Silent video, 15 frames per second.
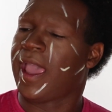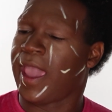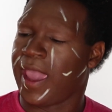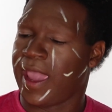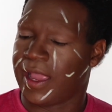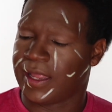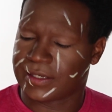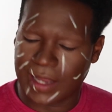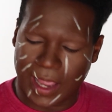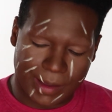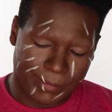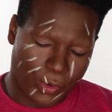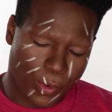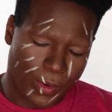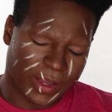and
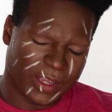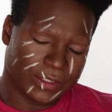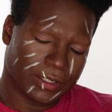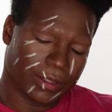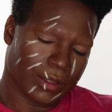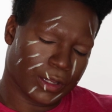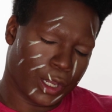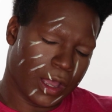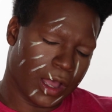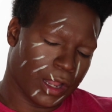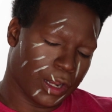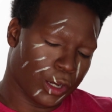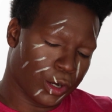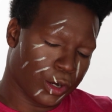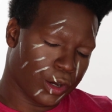I'm going into the
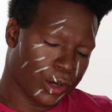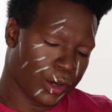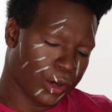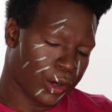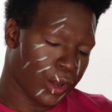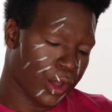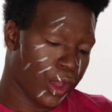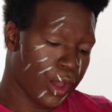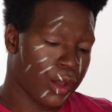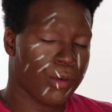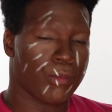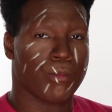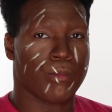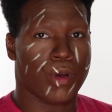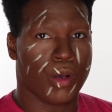color
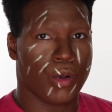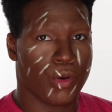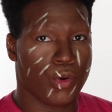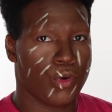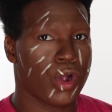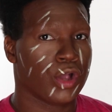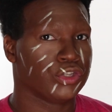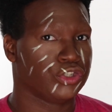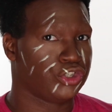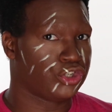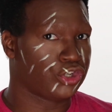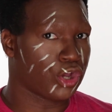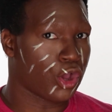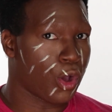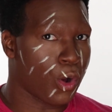
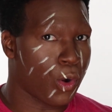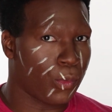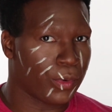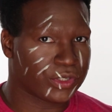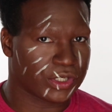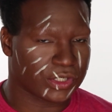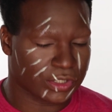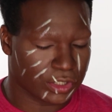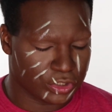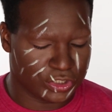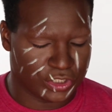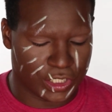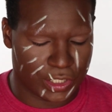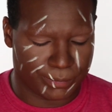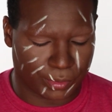Mojo, which is a
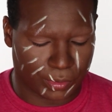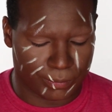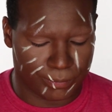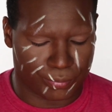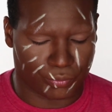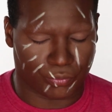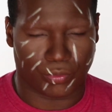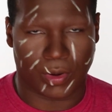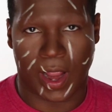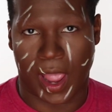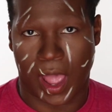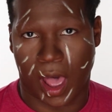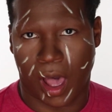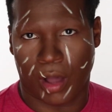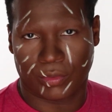deeper
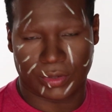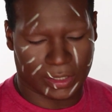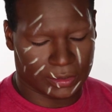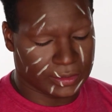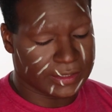brown, at